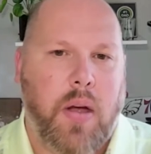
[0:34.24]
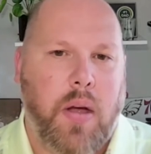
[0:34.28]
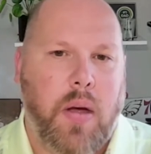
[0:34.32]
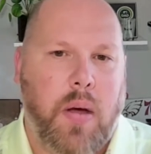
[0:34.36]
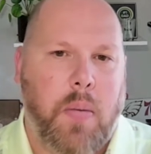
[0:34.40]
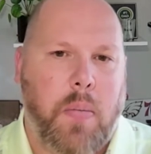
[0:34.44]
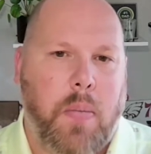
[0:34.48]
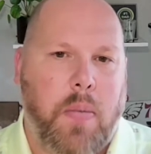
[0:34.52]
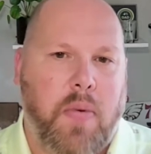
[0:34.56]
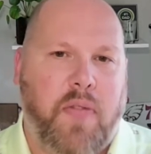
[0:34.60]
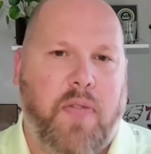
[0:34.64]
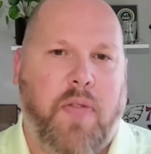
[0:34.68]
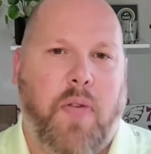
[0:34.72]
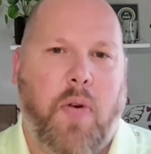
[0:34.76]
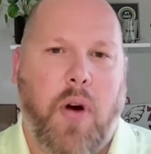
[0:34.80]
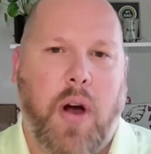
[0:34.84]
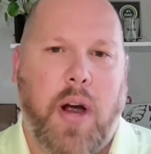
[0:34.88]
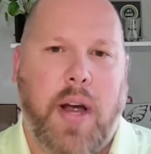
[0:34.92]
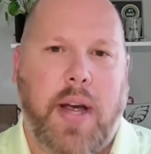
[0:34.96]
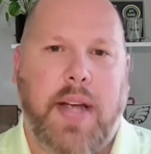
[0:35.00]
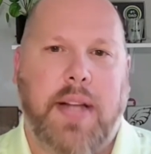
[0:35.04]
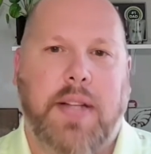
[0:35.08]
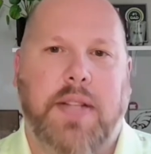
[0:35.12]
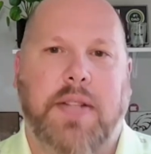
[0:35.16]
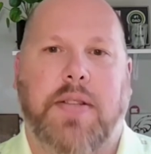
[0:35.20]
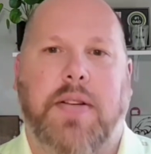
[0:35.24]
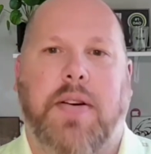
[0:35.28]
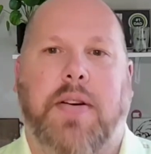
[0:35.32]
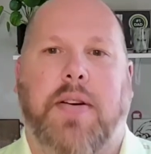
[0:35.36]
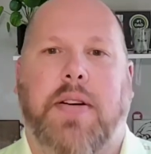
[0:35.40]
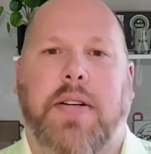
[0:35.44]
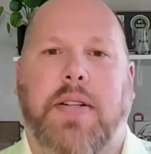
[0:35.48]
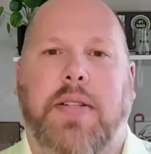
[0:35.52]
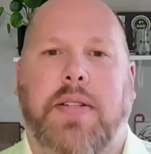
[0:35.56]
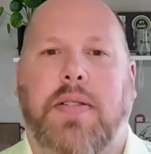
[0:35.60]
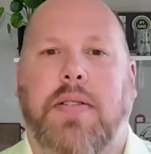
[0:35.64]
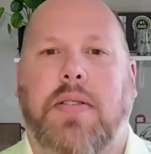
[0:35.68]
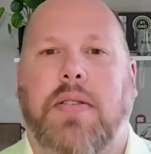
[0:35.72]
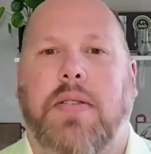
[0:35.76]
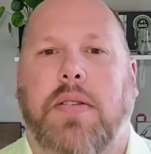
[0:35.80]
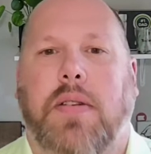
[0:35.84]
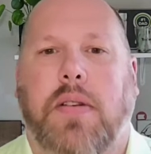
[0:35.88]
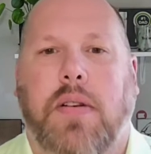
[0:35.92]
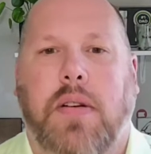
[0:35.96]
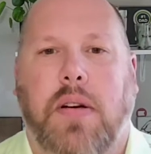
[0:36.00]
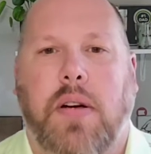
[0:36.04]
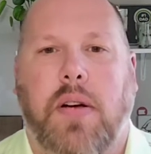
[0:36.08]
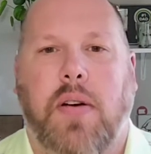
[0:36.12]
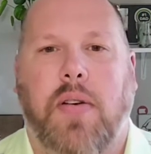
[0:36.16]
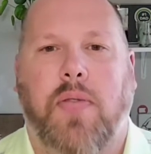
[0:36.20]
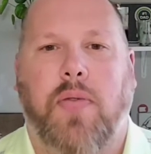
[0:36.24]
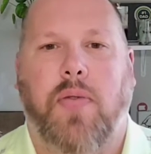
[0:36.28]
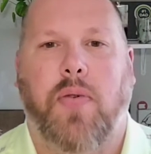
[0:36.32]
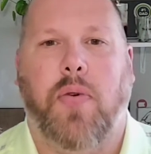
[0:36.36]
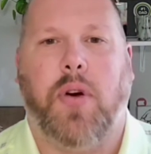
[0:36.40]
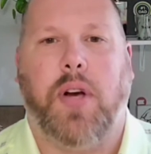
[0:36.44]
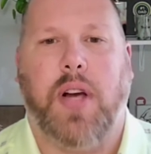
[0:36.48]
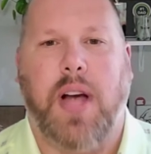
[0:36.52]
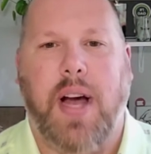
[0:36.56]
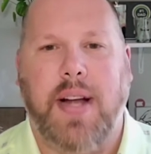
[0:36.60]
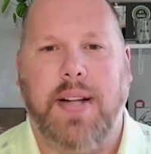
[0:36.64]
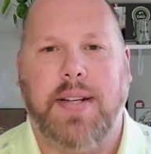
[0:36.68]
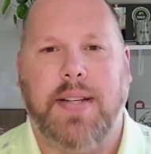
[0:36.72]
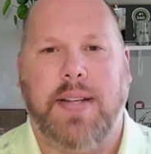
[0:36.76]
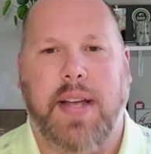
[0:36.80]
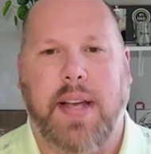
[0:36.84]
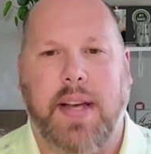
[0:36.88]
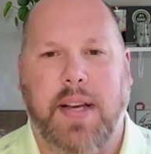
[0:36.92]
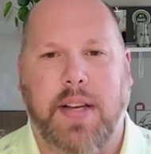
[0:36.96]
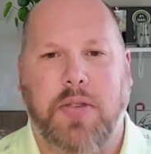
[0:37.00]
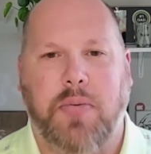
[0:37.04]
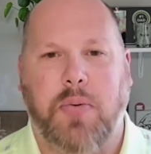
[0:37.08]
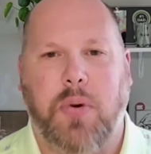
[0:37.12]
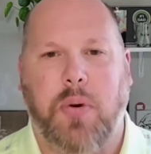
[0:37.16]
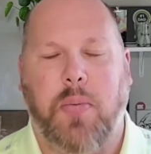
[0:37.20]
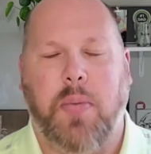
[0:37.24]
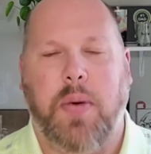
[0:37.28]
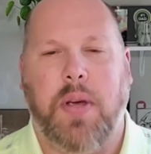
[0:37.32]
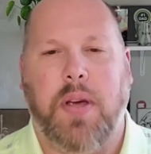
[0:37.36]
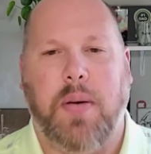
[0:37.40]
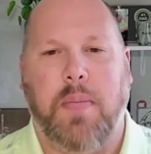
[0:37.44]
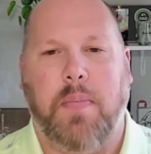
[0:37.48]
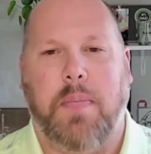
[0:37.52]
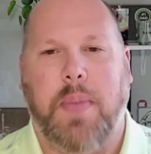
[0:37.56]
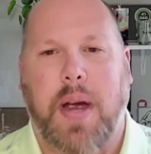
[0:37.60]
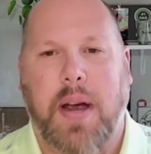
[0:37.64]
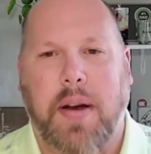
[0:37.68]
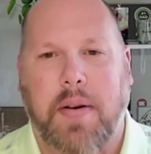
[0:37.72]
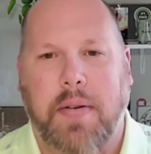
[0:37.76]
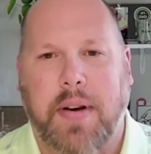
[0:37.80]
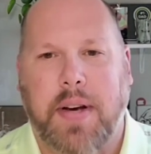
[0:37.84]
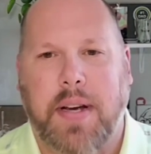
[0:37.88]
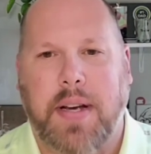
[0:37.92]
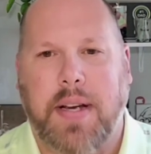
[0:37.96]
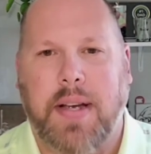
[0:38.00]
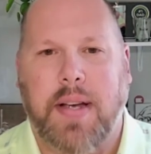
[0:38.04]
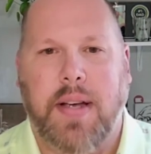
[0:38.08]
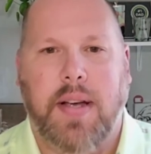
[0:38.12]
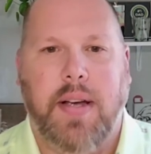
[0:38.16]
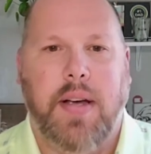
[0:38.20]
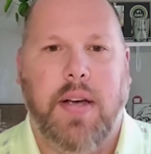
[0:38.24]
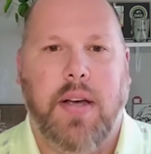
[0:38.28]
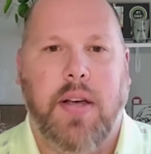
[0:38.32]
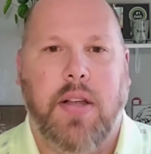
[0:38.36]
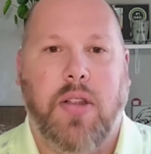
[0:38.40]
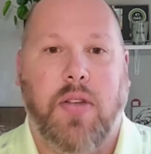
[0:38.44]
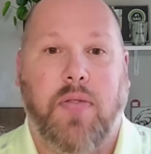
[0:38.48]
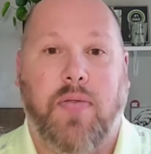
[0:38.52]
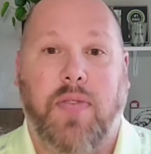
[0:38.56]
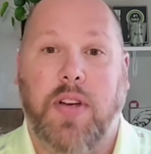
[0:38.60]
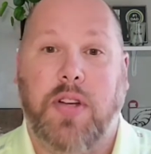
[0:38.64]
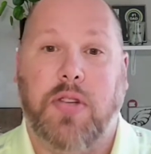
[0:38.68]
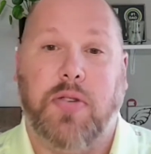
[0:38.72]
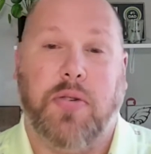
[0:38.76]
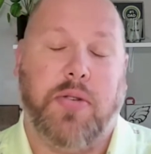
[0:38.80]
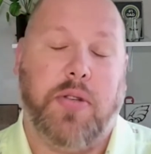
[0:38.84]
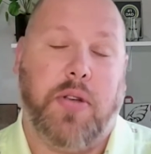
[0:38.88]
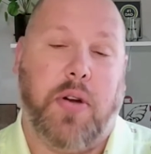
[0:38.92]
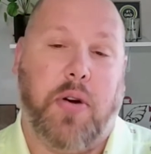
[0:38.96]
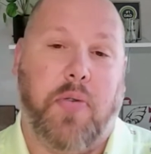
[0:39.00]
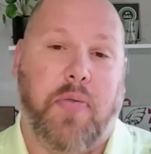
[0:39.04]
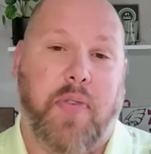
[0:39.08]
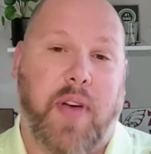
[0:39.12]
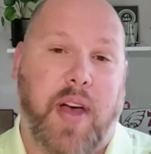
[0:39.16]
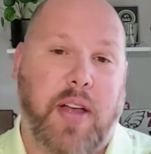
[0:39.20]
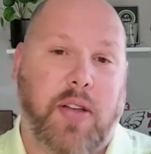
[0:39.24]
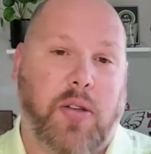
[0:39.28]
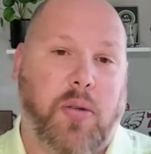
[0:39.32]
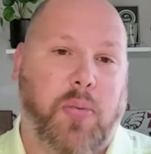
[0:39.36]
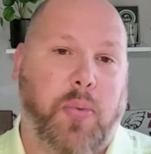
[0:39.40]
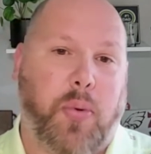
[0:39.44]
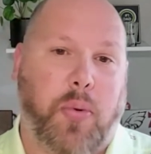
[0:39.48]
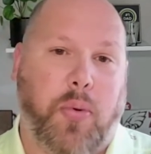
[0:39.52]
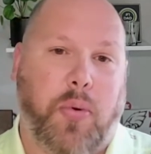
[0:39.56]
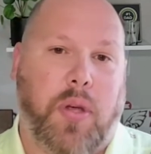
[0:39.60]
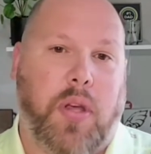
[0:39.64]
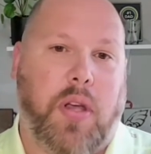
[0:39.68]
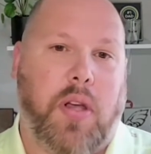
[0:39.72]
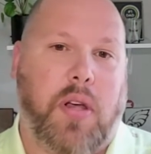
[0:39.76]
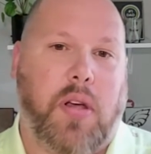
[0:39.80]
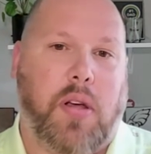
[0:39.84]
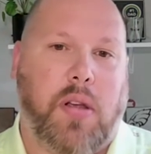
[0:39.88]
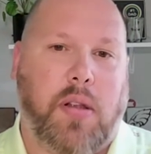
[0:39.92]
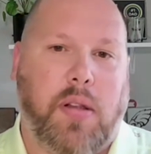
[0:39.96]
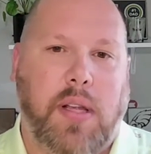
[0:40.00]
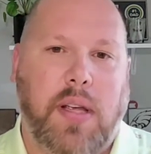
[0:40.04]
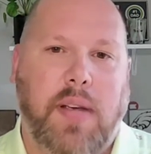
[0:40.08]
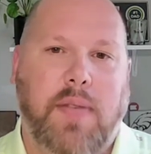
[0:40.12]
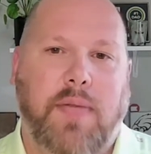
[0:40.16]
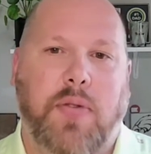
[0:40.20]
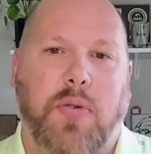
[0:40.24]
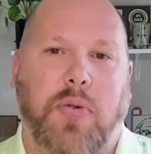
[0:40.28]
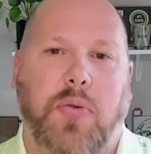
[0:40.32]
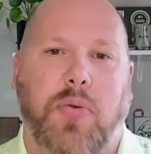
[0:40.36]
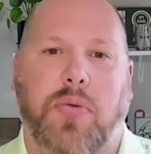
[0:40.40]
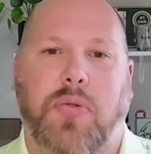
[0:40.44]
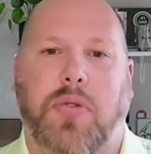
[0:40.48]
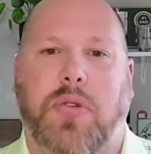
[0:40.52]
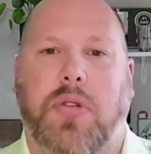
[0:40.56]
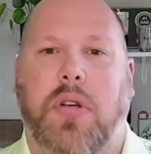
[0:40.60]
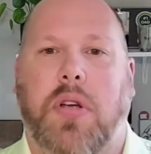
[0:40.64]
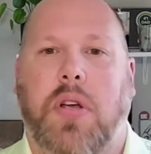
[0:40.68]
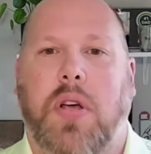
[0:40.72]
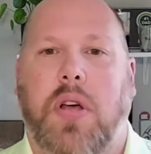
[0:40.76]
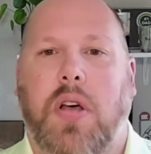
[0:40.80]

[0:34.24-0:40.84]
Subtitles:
Before I get started, for context, we'll be comparing the features that are available in Klevu's